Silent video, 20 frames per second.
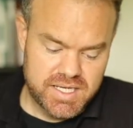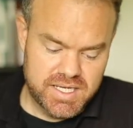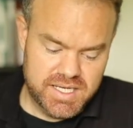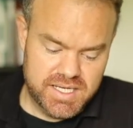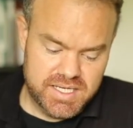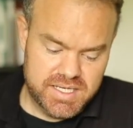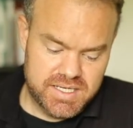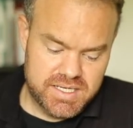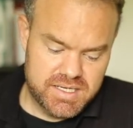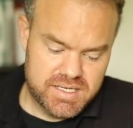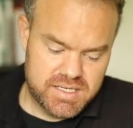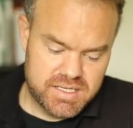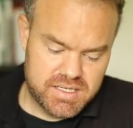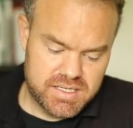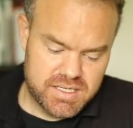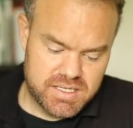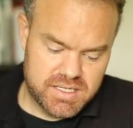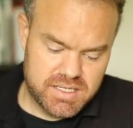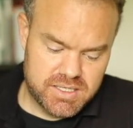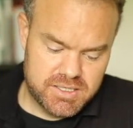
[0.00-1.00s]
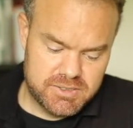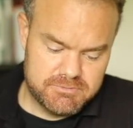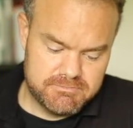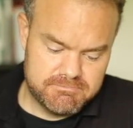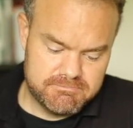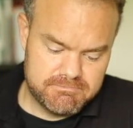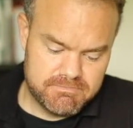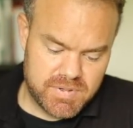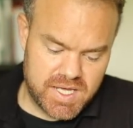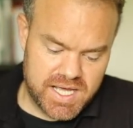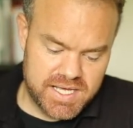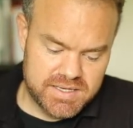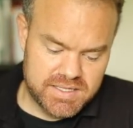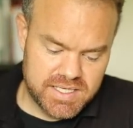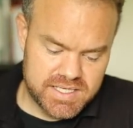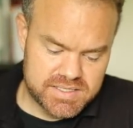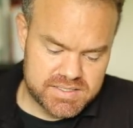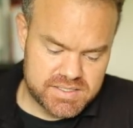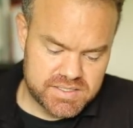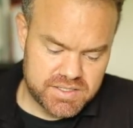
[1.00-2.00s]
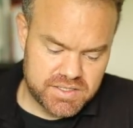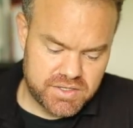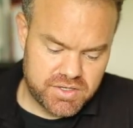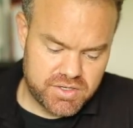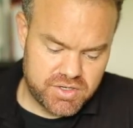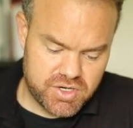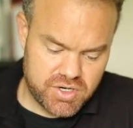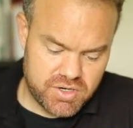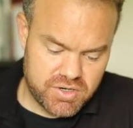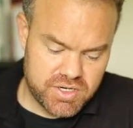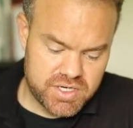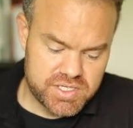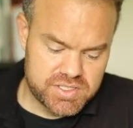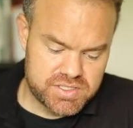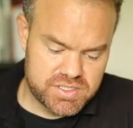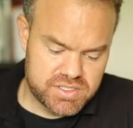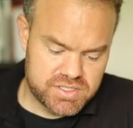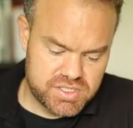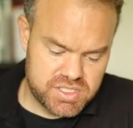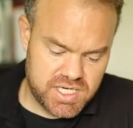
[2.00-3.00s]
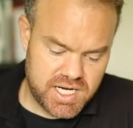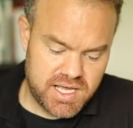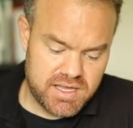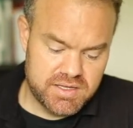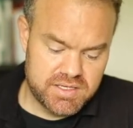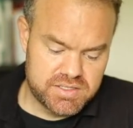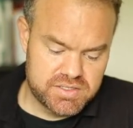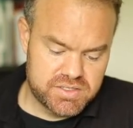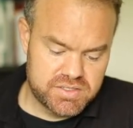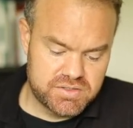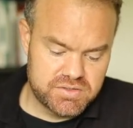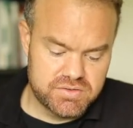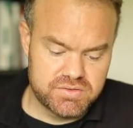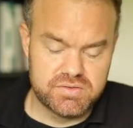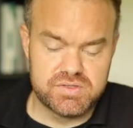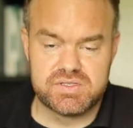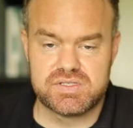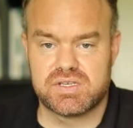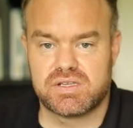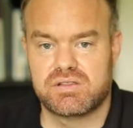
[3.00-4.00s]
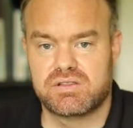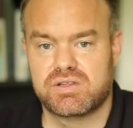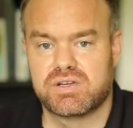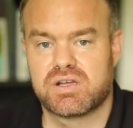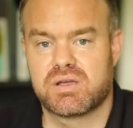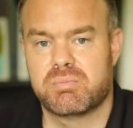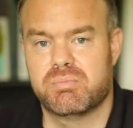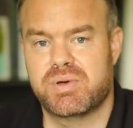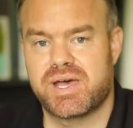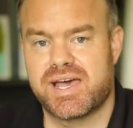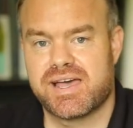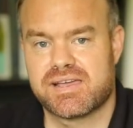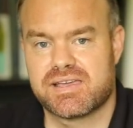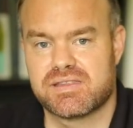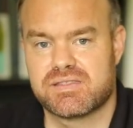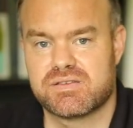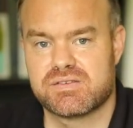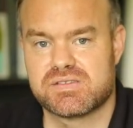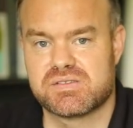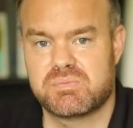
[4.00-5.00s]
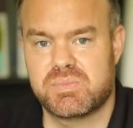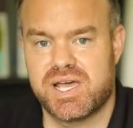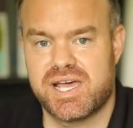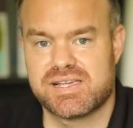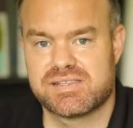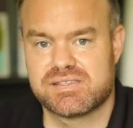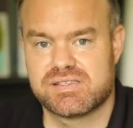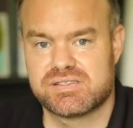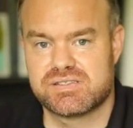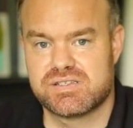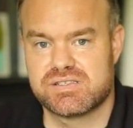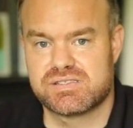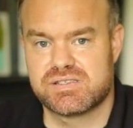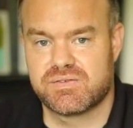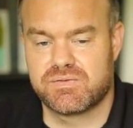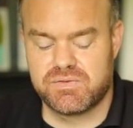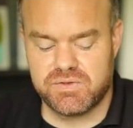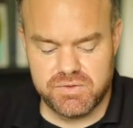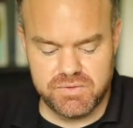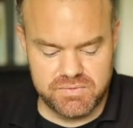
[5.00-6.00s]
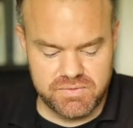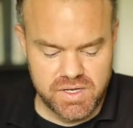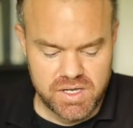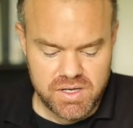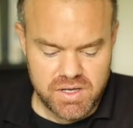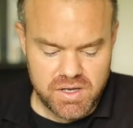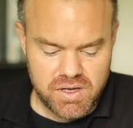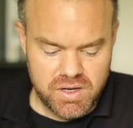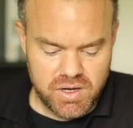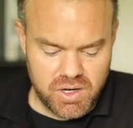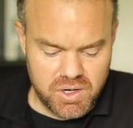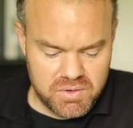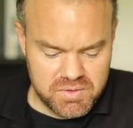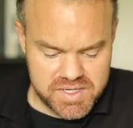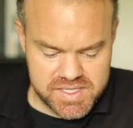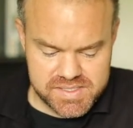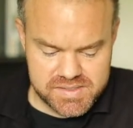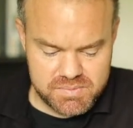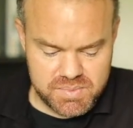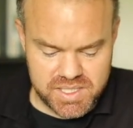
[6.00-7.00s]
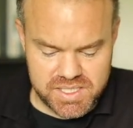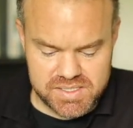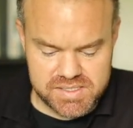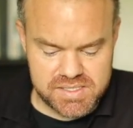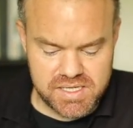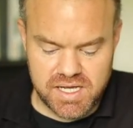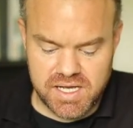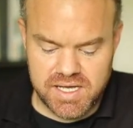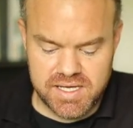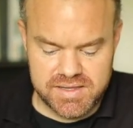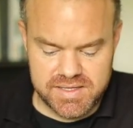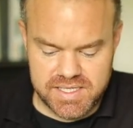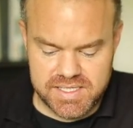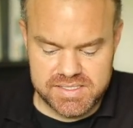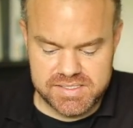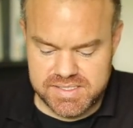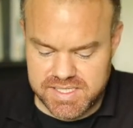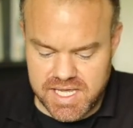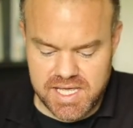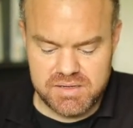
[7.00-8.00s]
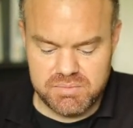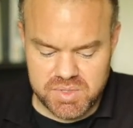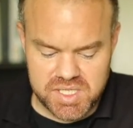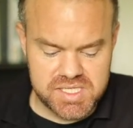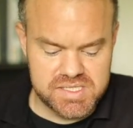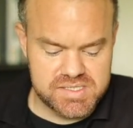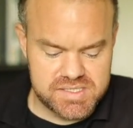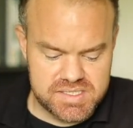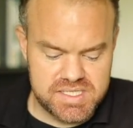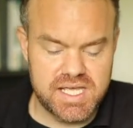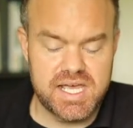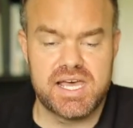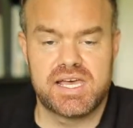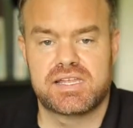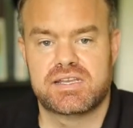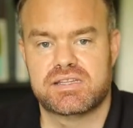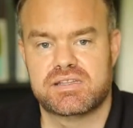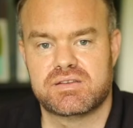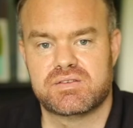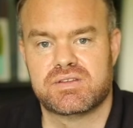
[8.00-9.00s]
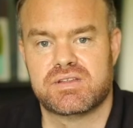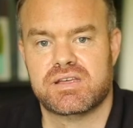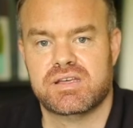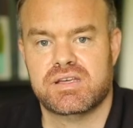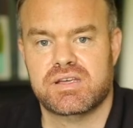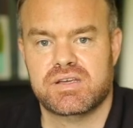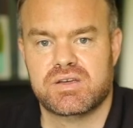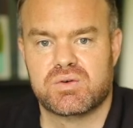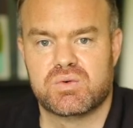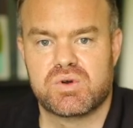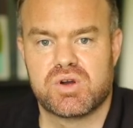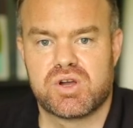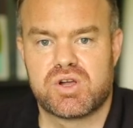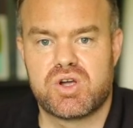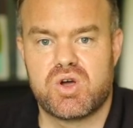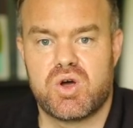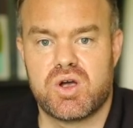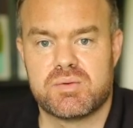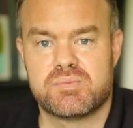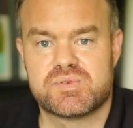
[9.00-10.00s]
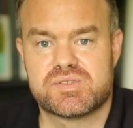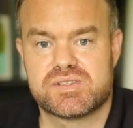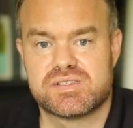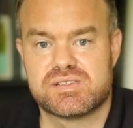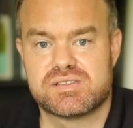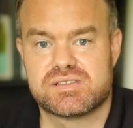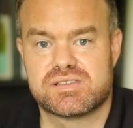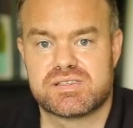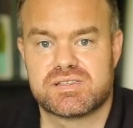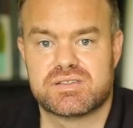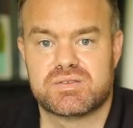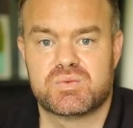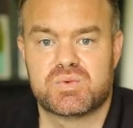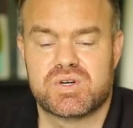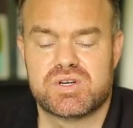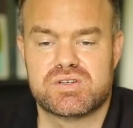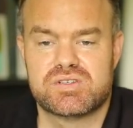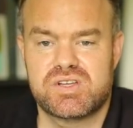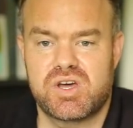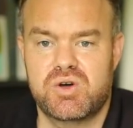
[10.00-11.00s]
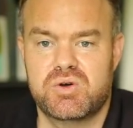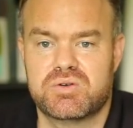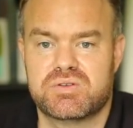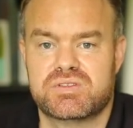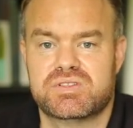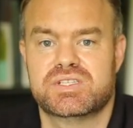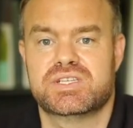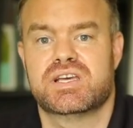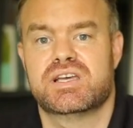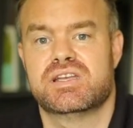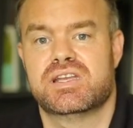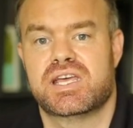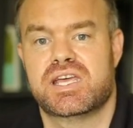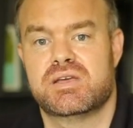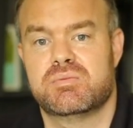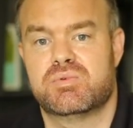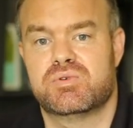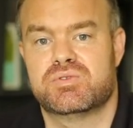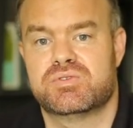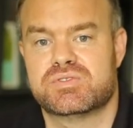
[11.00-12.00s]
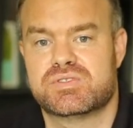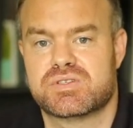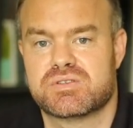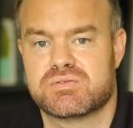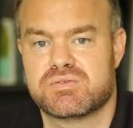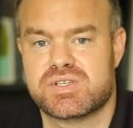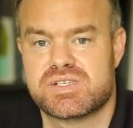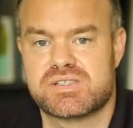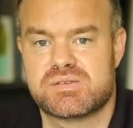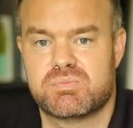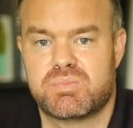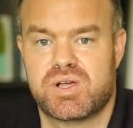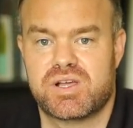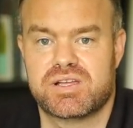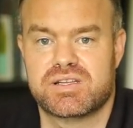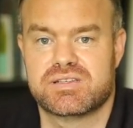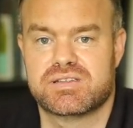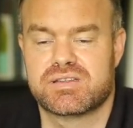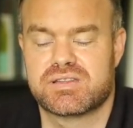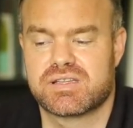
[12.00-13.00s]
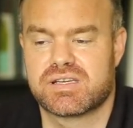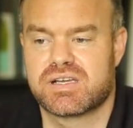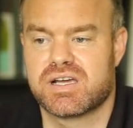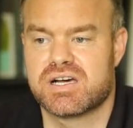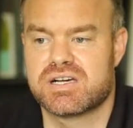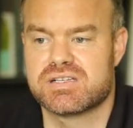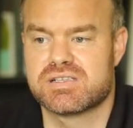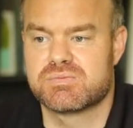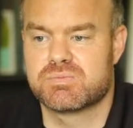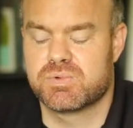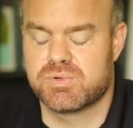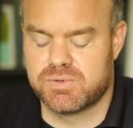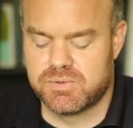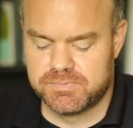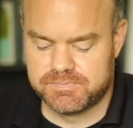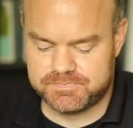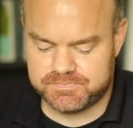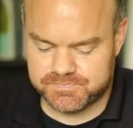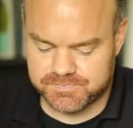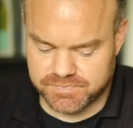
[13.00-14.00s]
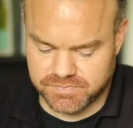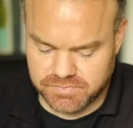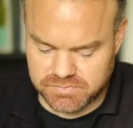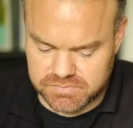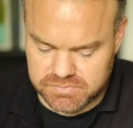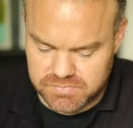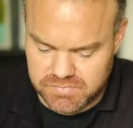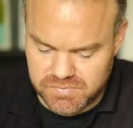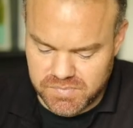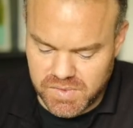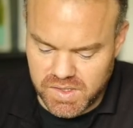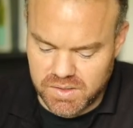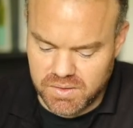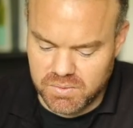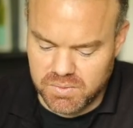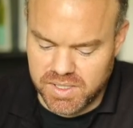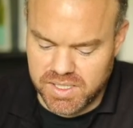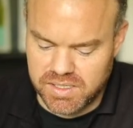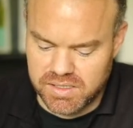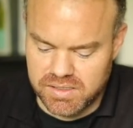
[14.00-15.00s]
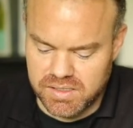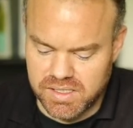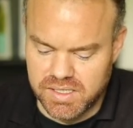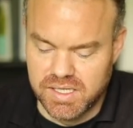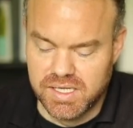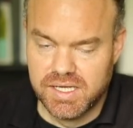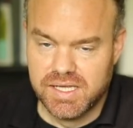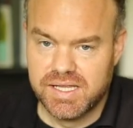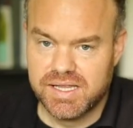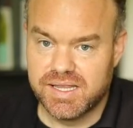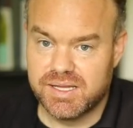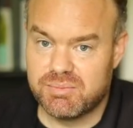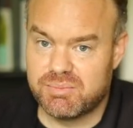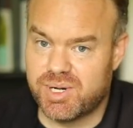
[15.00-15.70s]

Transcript: and um, I'd like to encourage and challenge you to look back at those passages. If you've always been taught that dead means dead and we're corpses and we're totally unable to respond to the gospel, well, the